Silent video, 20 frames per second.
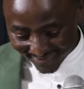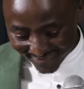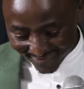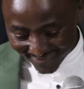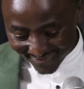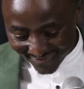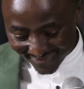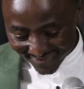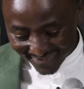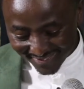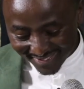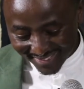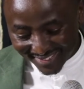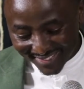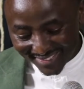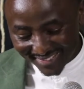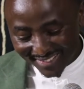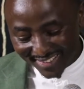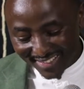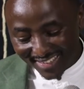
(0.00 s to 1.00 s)

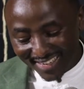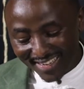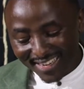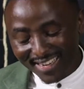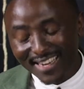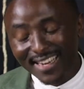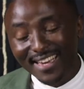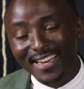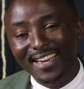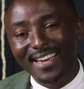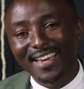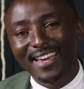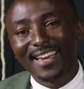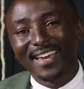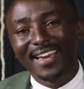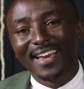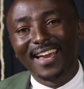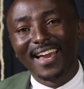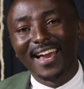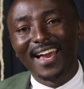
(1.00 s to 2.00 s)

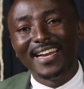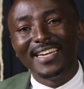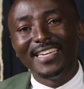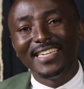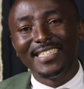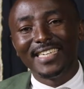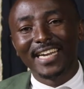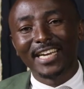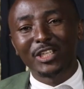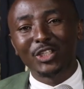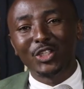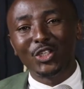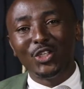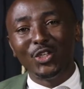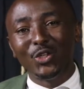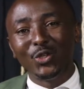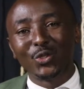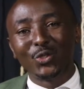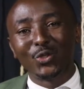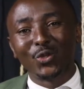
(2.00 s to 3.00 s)
and it takes
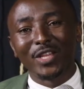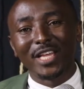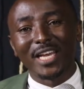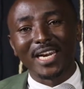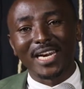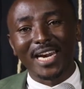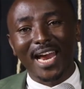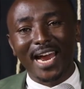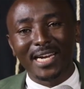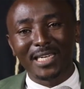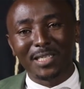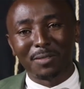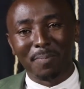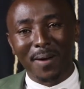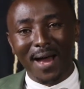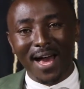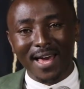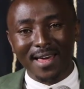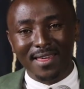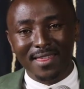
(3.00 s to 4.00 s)
you to the right
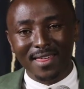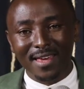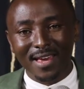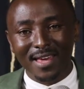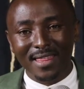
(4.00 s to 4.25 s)
path